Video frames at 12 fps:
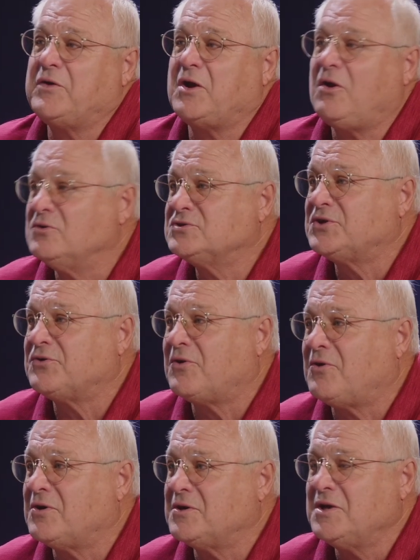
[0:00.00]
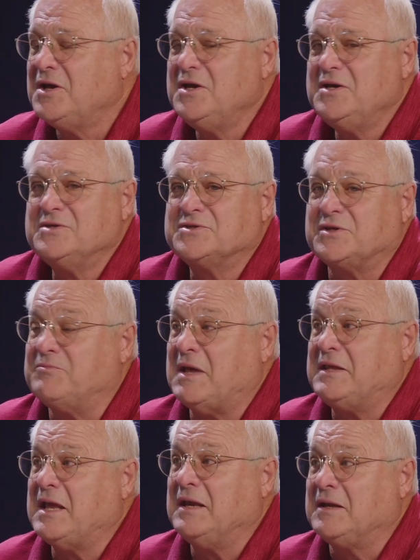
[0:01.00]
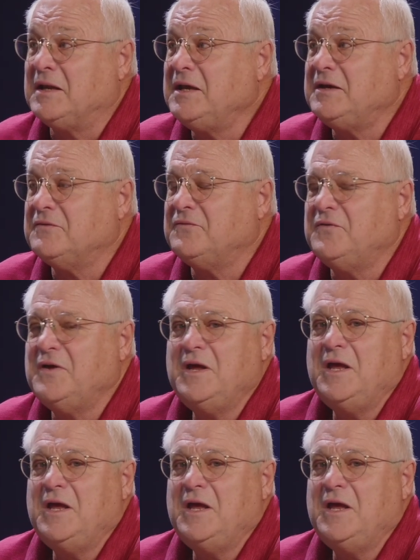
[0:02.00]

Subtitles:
close to their heart, something that they live,